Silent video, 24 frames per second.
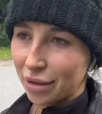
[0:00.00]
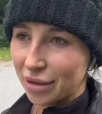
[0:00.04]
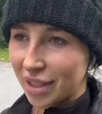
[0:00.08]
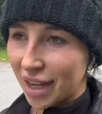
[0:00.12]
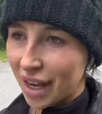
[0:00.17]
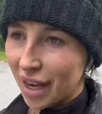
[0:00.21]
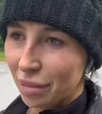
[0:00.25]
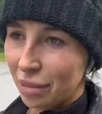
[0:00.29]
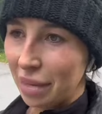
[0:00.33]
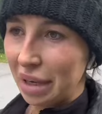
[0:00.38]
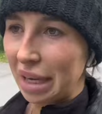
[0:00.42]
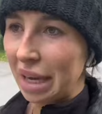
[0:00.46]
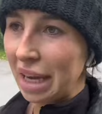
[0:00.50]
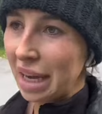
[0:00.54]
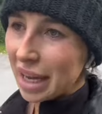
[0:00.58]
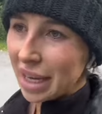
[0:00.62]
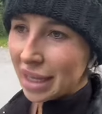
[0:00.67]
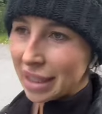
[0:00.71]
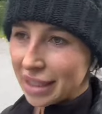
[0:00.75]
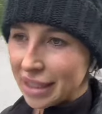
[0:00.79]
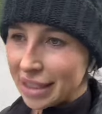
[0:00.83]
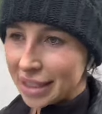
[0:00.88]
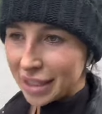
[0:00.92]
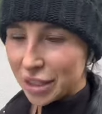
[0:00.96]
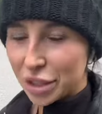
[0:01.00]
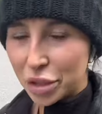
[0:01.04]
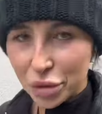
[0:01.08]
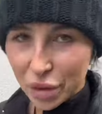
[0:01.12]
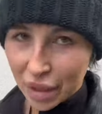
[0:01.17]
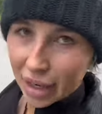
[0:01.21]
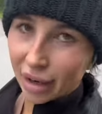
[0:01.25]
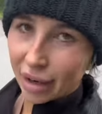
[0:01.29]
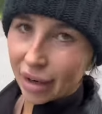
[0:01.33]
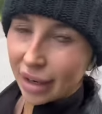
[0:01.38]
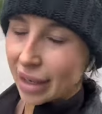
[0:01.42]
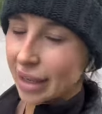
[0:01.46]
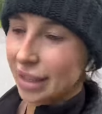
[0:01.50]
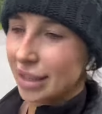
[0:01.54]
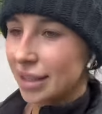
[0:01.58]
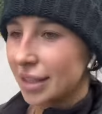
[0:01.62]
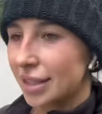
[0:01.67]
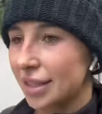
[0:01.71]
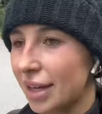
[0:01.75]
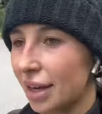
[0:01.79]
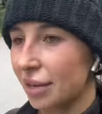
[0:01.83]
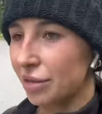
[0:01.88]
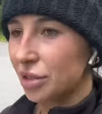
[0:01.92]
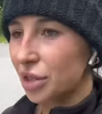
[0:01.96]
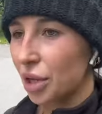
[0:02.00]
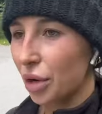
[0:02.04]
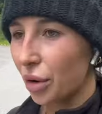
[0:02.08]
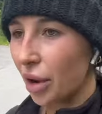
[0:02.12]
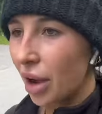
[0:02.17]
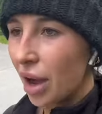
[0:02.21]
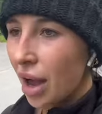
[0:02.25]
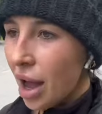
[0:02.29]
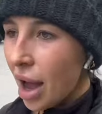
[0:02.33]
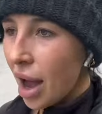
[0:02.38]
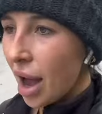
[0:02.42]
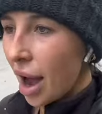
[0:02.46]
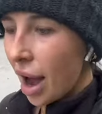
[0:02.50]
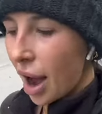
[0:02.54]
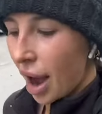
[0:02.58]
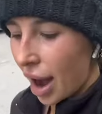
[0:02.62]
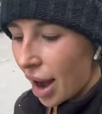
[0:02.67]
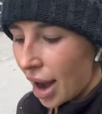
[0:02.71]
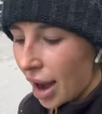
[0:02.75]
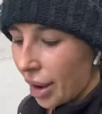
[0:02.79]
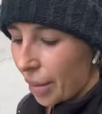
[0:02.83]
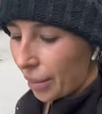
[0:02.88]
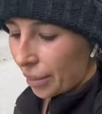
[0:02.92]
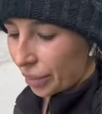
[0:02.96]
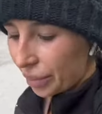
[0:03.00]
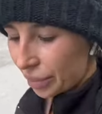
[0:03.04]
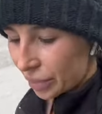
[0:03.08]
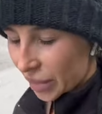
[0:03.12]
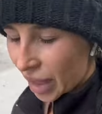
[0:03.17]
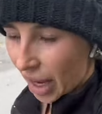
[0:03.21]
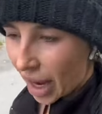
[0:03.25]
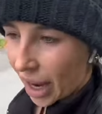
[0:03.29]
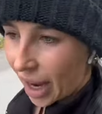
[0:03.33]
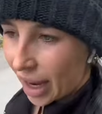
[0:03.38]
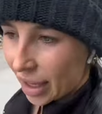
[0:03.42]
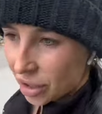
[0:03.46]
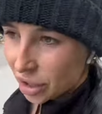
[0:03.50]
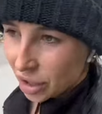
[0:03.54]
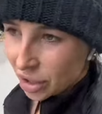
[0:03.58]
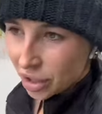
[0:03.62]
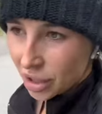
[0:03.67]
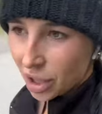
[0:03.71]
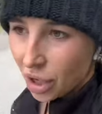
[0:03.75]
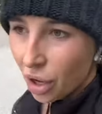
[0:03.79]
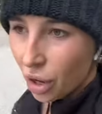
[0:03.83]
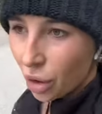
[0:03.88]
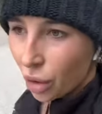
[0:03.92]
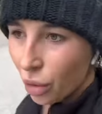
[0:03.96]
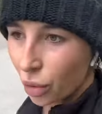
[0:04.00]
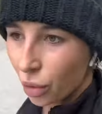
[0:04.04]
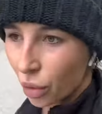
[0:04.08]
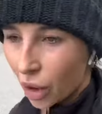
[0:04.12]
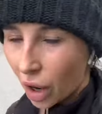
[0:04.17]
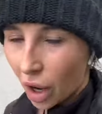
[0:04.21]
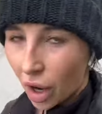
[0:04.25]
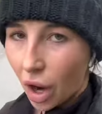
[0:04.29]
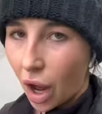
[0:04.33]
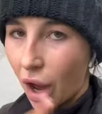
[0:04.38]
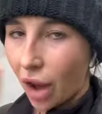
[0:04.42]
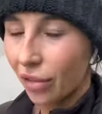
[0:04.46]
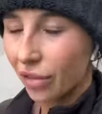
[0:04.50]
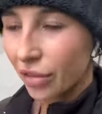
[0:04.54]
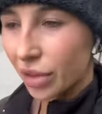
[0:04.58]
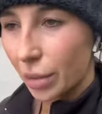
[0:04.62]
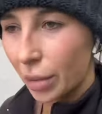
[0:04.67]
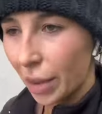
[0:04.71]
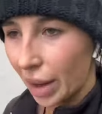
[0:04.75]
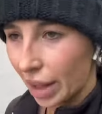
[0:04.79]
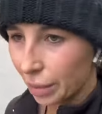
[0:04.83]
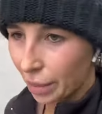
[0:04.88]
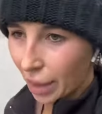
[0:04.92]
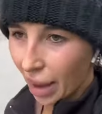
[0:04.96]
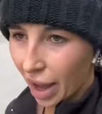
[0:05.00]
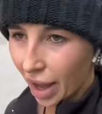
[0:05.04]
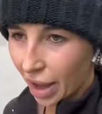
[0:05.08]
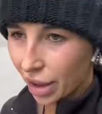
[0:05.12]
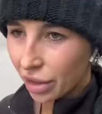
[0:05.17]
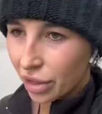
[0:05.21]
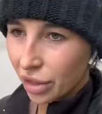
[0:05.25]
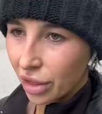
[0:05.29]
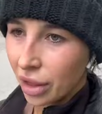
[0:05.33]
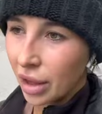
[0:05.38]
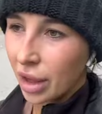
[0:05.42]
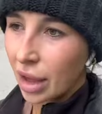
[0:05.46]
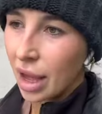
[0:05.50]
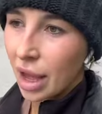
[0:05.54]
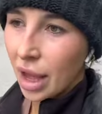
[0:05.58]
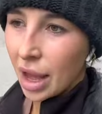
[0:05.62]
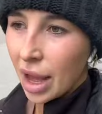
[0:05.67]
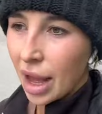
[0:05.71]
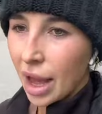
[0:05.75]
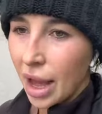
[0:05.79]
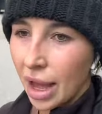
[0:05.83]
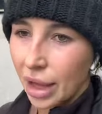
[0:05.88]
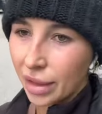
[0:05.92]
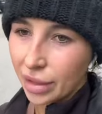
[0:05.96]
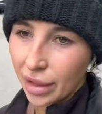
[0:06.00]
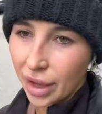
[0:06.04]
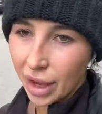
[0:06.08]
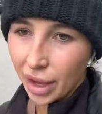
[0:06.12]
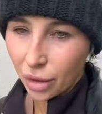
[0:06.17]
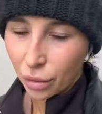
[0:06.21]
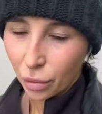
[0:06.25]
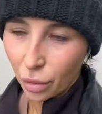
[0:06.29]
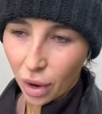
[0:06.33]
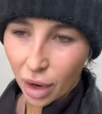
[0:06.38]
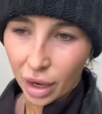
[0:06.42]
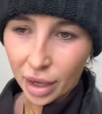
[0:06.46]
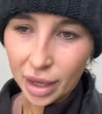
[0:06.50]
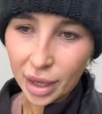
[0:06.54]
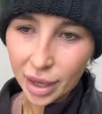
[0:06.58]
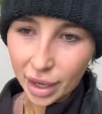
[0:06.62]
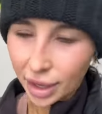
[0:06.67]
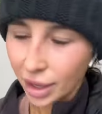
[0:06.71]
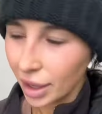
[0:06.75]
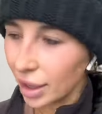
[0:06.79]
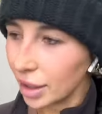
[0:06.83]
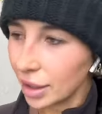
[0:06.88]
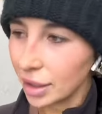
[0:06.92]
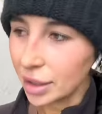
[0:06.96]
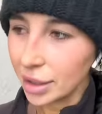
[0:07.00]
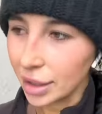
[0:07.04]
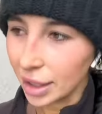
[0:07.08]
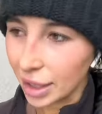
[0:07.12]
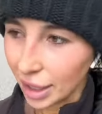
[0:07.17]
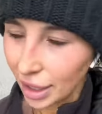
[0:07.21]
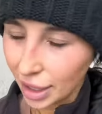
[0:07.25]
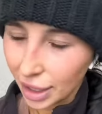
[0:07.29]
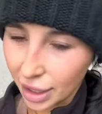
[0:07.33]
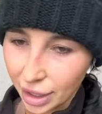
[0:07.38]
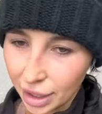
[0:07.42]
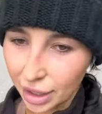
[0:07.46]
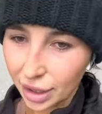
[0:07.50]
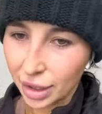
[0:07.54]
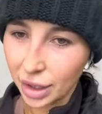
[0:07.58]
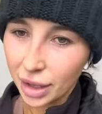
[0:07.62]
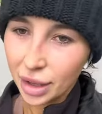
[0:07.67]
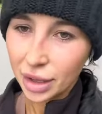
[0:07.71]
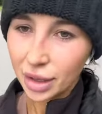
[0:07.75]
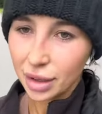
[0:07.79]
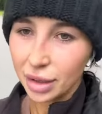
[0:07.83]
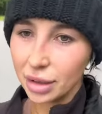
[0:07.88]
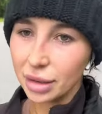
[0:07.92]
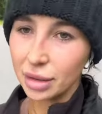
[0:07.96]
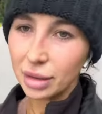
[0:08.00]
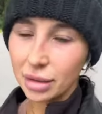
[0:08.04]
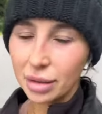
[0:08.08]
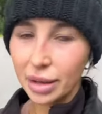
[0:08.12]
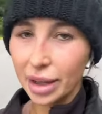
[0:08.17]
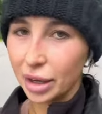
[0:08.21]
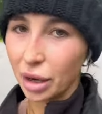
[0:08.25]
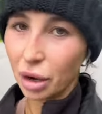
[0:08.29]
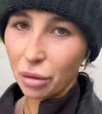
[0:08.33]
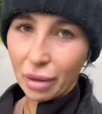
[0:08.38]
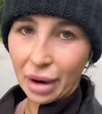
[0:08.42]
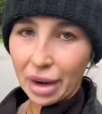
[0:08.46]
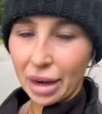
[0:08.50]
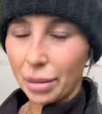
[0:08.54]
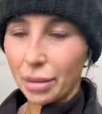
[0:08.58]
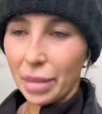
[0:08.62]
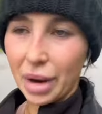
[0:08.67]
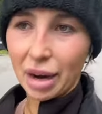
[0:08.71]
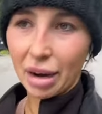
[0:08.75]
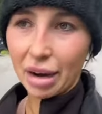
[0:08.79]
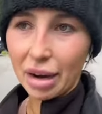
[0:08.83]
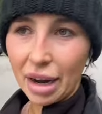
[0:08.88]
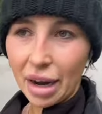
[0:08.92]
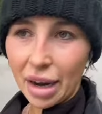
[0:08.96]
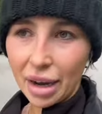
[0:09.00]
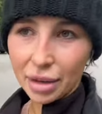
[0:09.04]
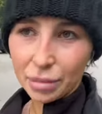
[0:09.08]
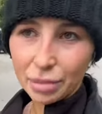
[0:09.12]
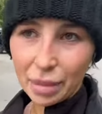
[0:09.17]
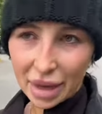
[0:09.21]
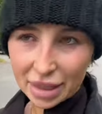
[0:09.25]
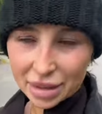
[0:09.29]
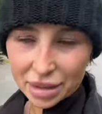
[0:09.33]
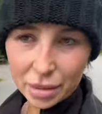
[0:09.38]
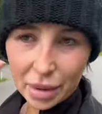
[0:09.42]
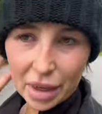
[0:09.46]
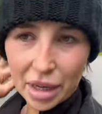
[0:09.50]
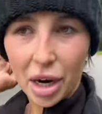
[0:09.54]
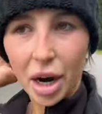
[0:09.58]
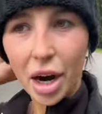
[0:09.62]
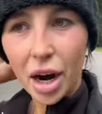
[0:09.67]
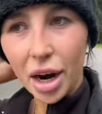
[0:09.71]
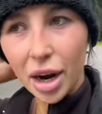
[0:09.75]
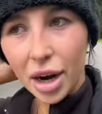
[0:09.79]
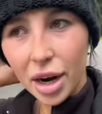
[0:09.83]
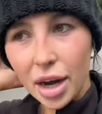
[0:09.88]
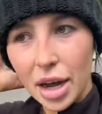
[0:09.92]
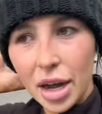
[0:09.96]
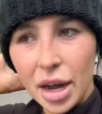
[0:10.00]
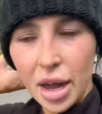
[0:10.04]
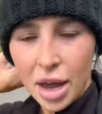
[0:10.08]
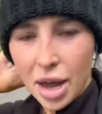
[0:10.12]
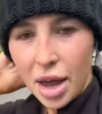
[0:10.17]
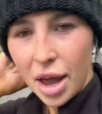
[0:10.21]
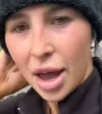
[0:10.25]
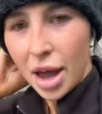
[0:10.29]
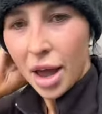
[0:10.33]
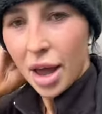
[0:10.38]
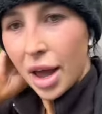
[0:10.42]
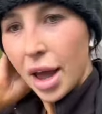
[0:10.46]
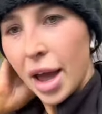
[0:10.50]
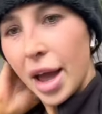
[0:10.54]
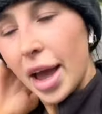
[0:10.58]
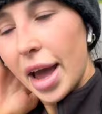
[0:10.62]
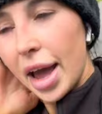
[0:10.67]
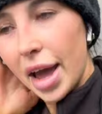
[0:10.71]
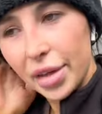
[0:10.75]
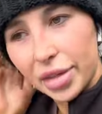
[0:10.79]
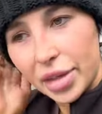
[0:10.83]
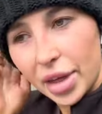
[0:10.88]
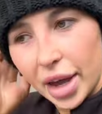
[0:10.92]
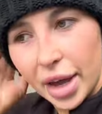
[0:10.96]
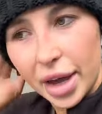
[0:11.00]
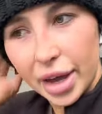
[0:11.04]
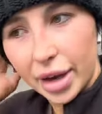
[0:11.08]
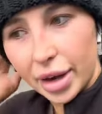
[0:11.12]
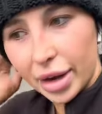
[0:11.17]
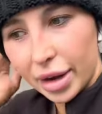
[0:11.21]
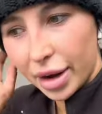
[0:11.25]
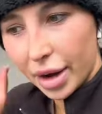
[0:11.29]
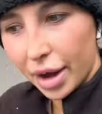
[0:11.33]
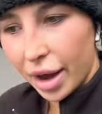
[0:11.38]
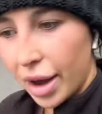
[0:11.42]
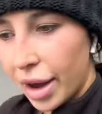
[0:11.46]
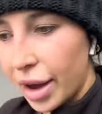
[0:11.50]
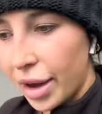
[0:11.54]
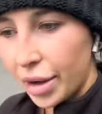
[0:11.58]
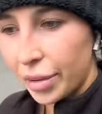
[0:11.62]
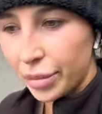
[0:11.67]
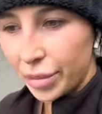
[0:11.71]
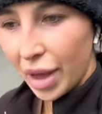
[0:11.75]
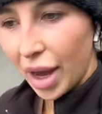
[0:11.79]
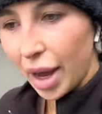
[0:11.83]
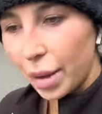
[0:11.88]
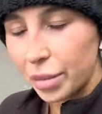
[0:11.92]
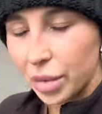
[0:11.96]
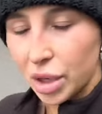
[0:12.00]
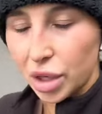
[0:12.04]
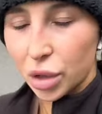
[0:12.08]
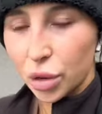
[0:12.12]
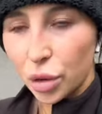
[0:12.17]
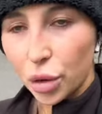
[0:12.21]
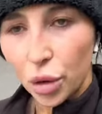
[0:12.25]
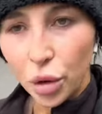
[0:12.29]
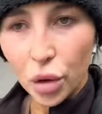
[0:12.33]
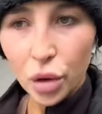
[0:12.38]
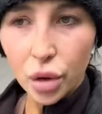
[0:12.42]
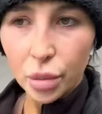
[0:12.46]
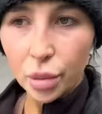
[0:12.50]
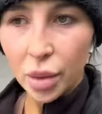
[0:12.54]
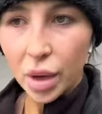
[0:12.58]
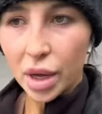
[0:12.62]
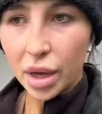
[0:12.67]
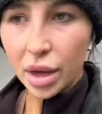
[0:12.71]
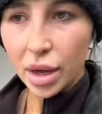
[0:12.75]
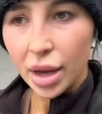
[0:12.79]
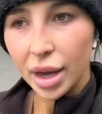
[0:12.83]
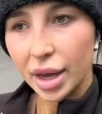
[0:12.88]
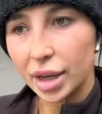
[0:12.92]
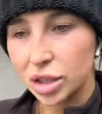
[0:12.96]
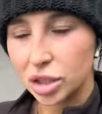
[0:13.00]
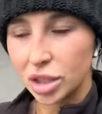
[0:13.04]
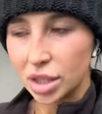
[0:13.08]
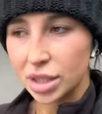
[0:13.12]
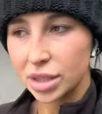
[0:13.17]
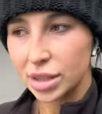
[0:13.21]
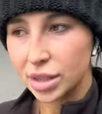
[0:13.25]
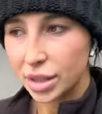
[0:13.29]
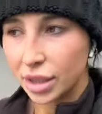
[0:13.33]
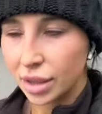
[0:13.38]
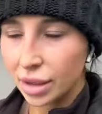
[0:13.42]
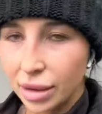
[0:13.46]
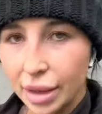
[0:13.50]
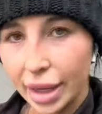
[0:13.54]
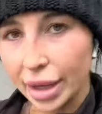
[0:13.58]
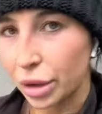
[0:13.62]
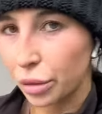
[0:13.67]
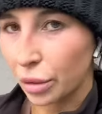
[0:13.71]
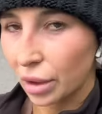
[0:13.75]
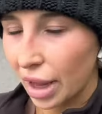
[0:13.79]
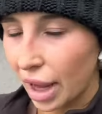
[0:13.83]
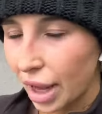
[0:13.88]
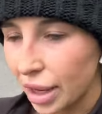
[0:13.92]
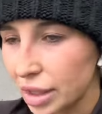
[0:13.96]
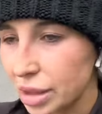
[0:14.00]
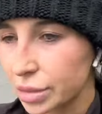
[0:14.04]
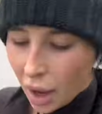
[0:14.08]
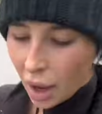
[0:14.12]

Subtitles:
time and see new areas and stuff. So yeah, I just got off the bike path and then walking in like a random area back to my car. And then yeah, I'm gonna go home and just like relax.